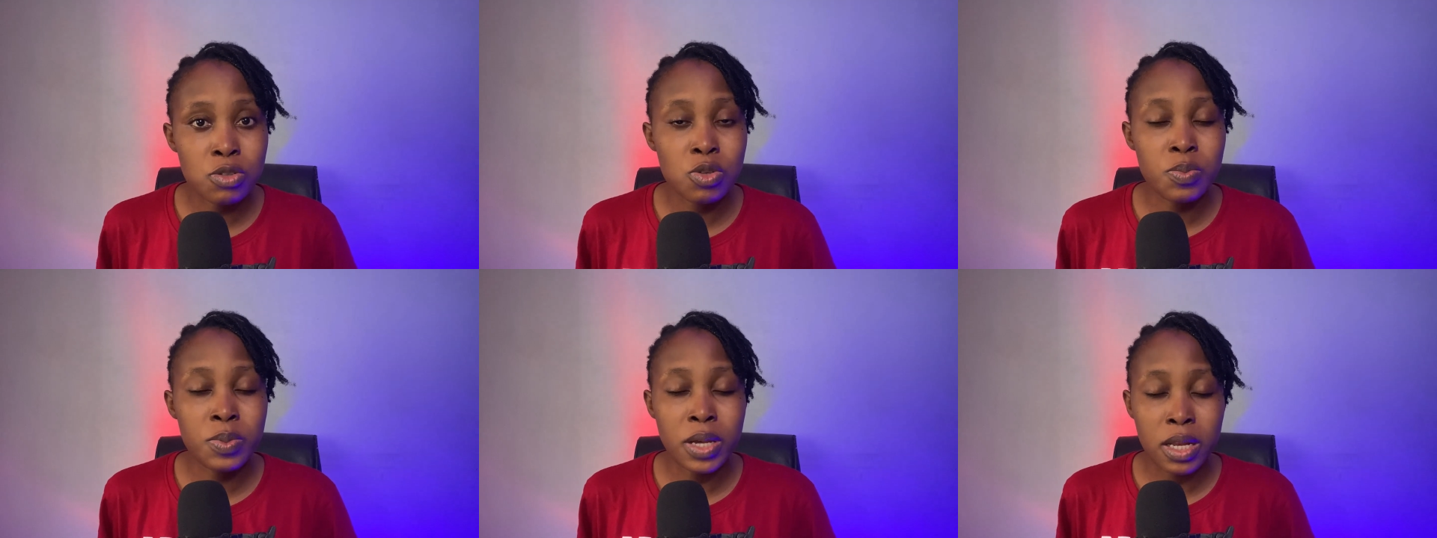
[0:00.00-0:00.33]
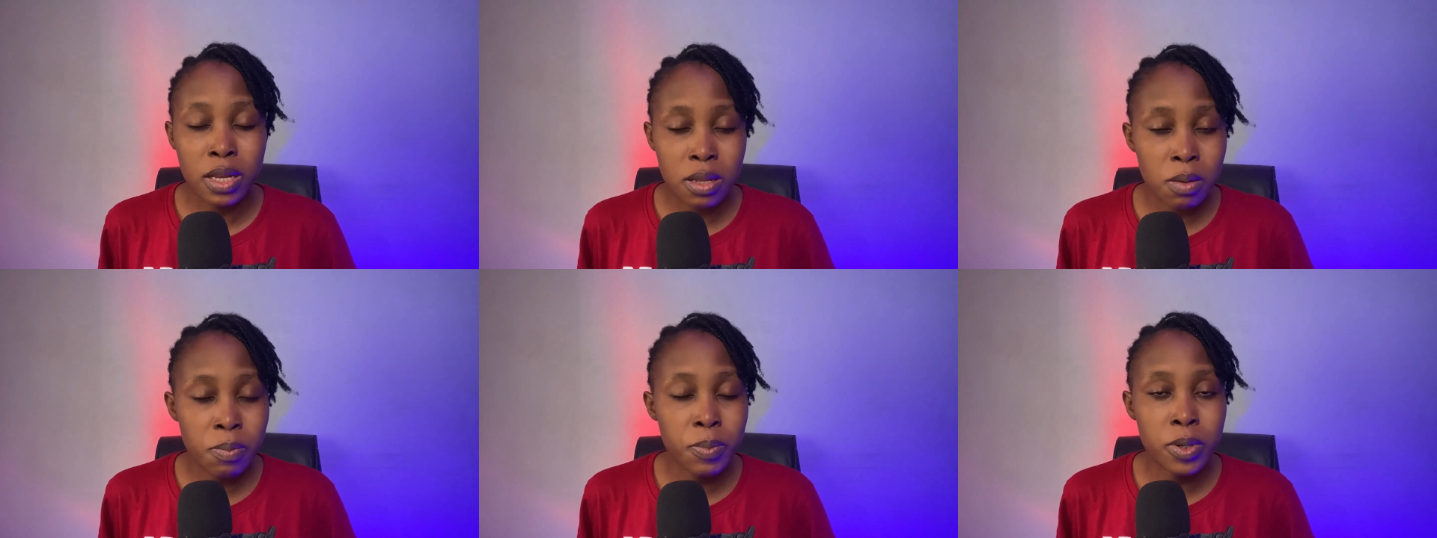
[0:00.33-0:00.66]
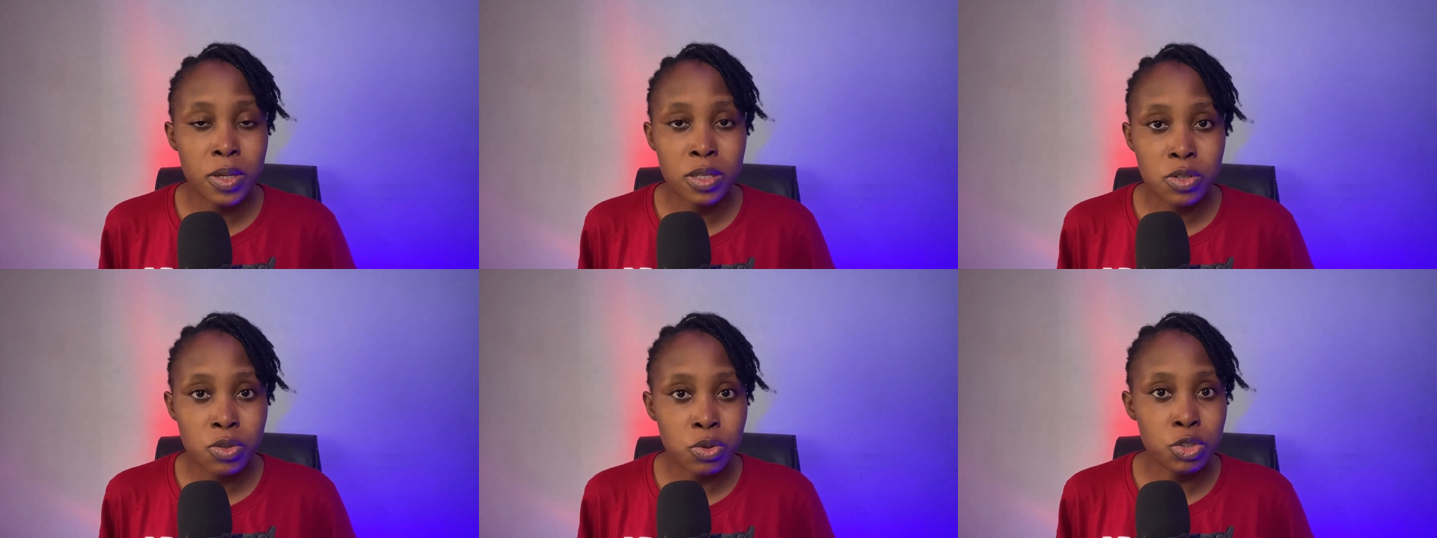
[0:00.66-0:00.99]
to be an
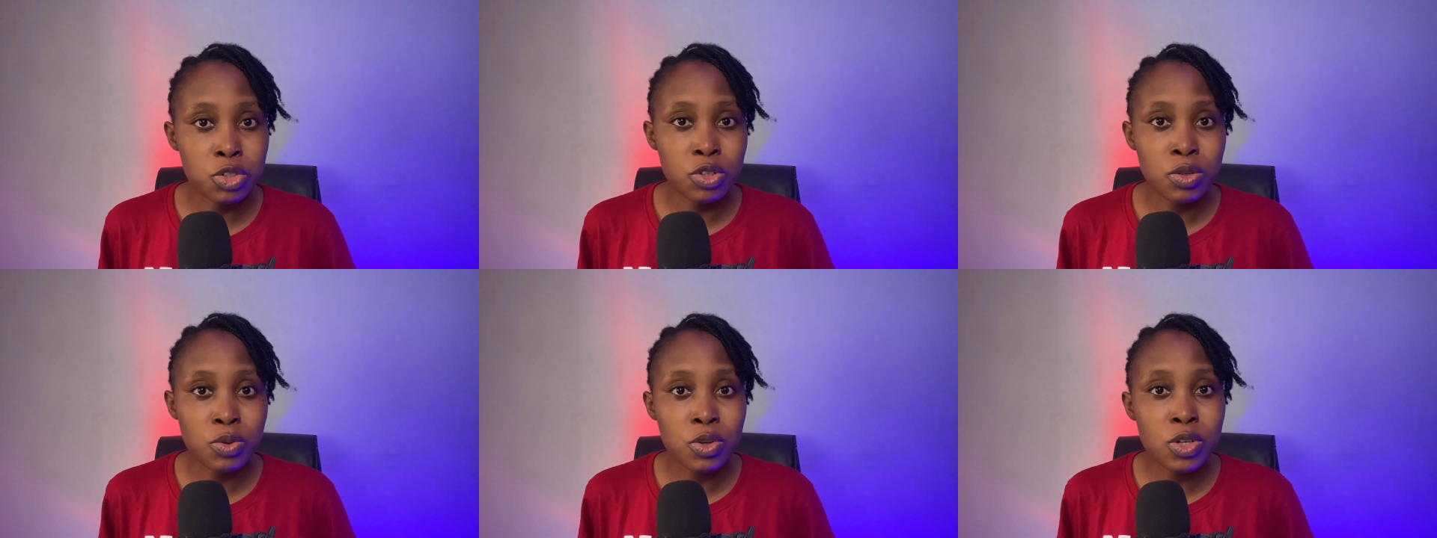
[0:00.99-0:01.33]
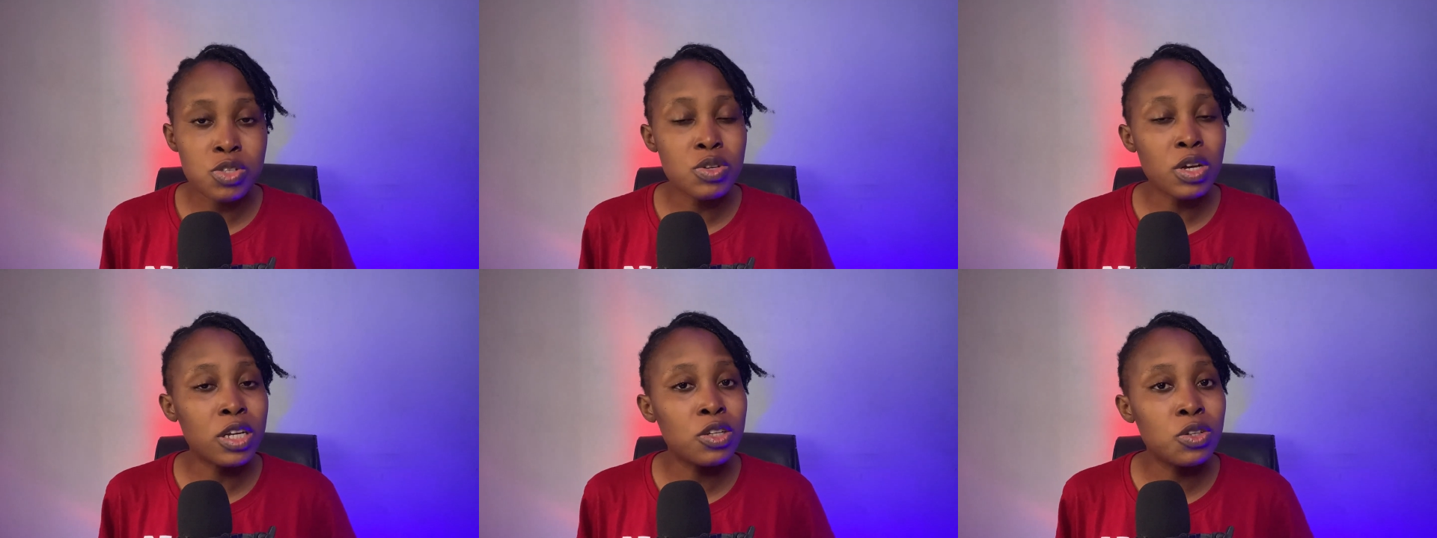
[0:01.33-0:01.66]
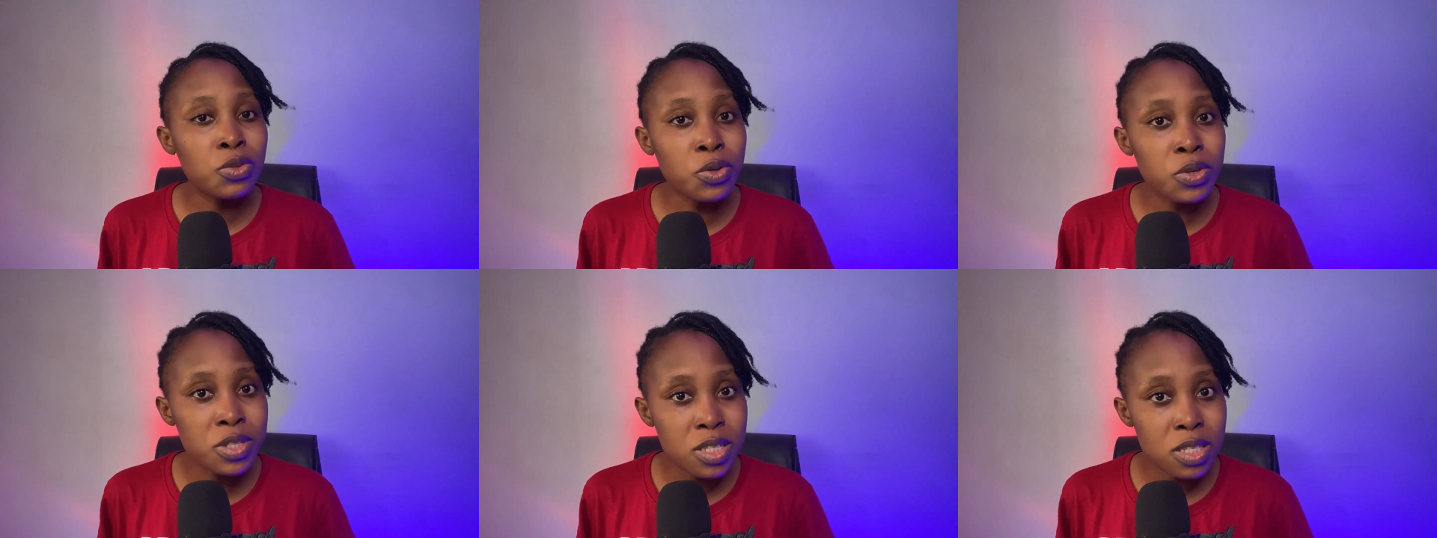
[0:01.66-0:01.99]
independent contractor because you are
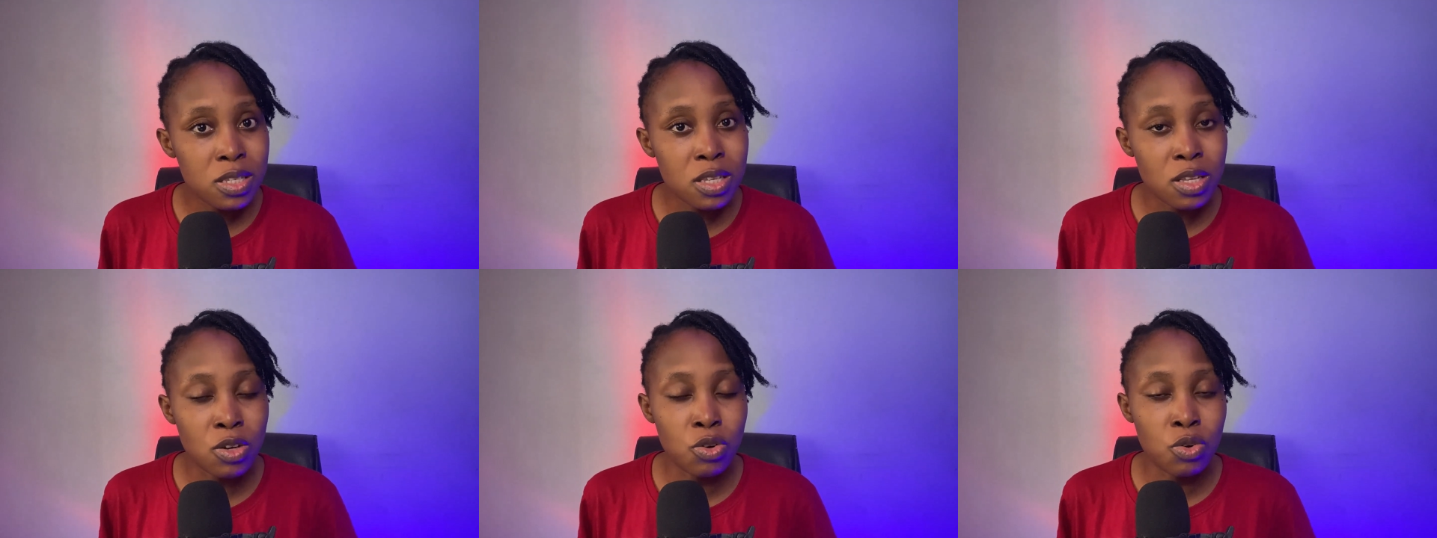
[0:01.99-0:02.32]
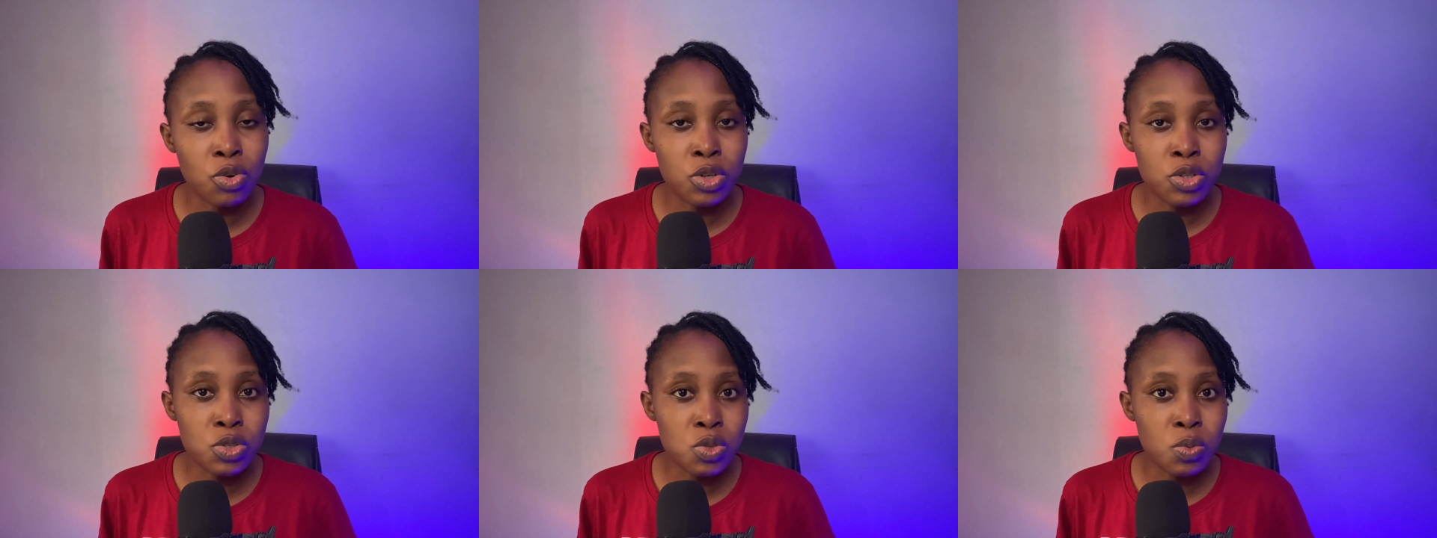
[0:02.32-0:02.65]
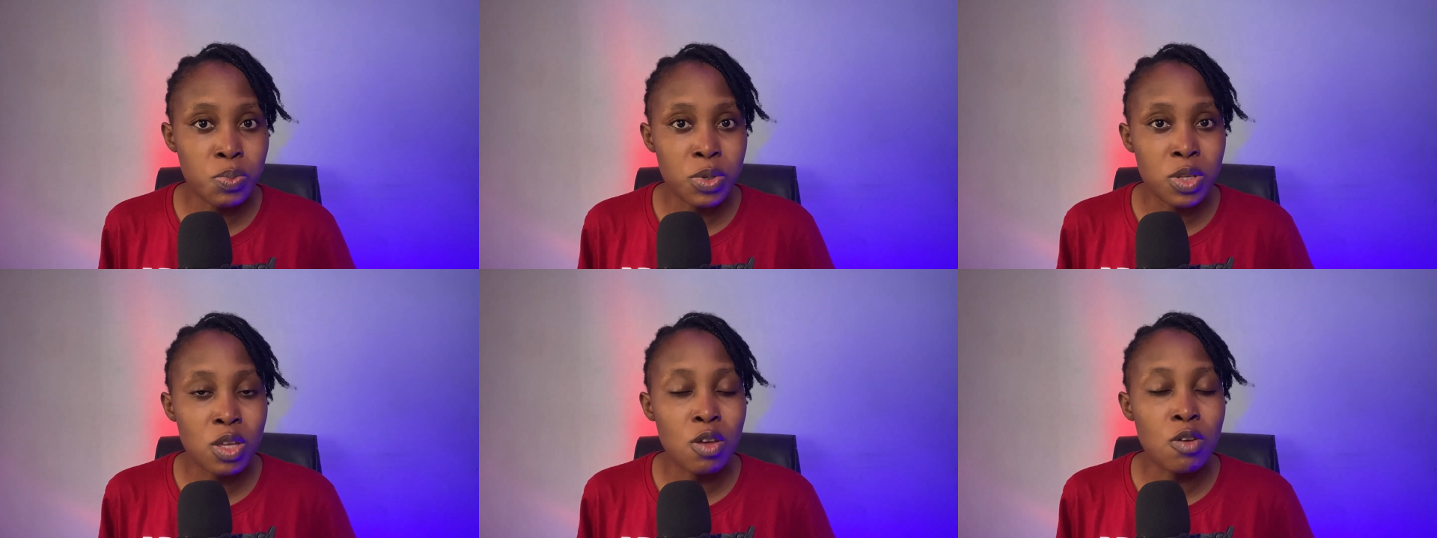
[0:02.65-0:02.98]
not going to
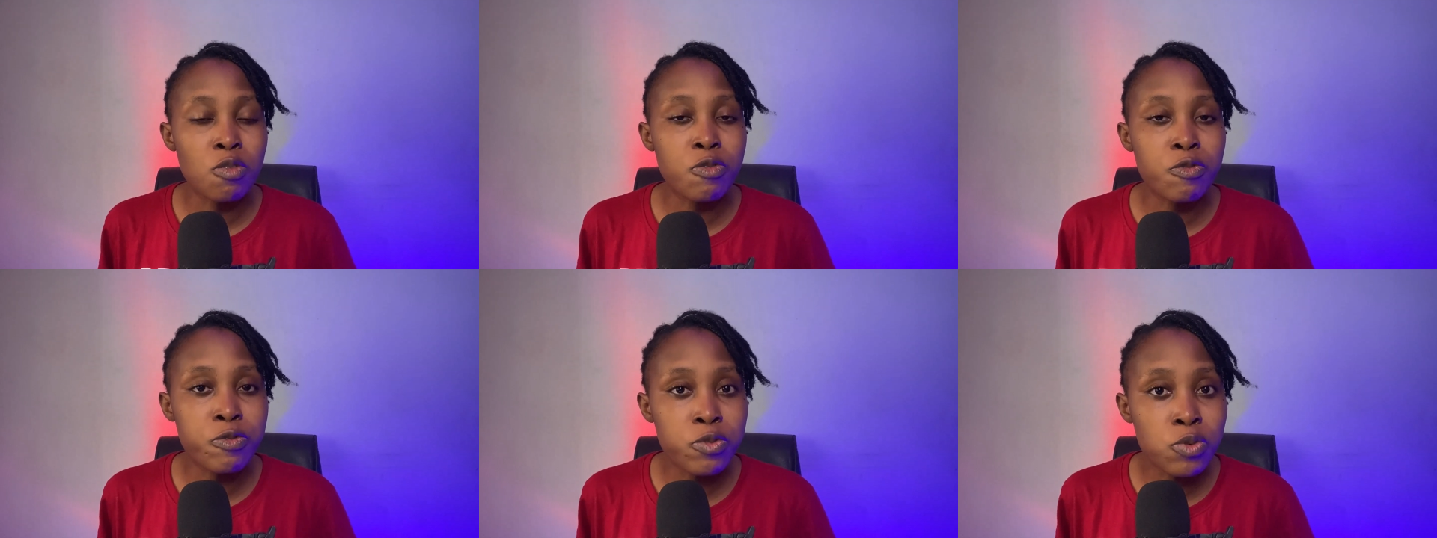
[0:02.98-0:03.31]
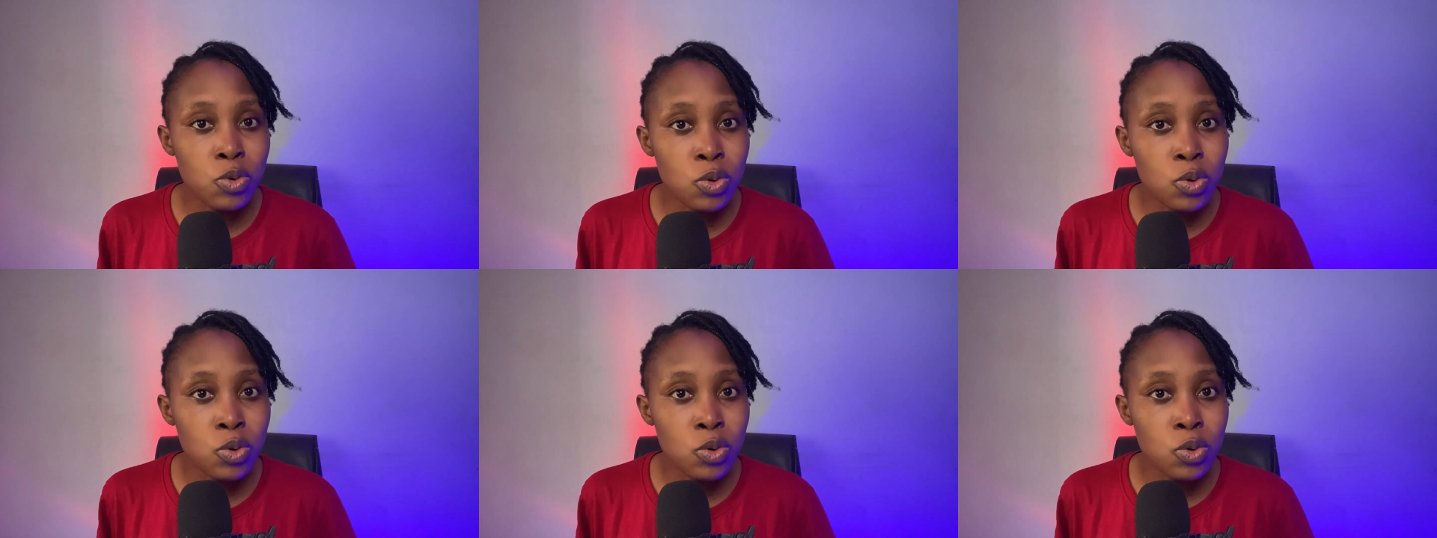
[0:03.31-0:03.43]
be a full